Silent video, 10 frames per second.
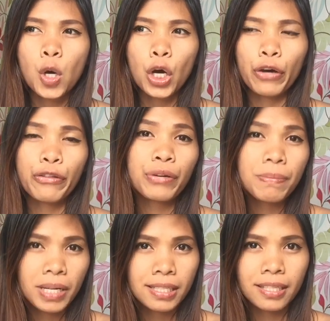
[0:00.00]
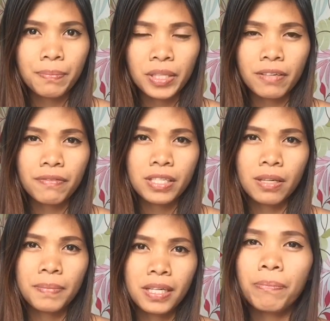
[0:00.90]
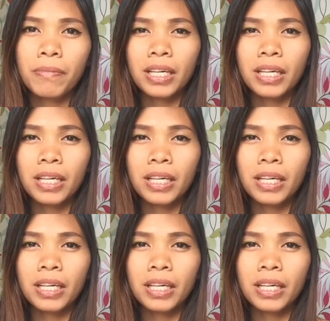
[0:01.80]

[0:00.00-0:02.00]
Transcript: a 3 months limited visa because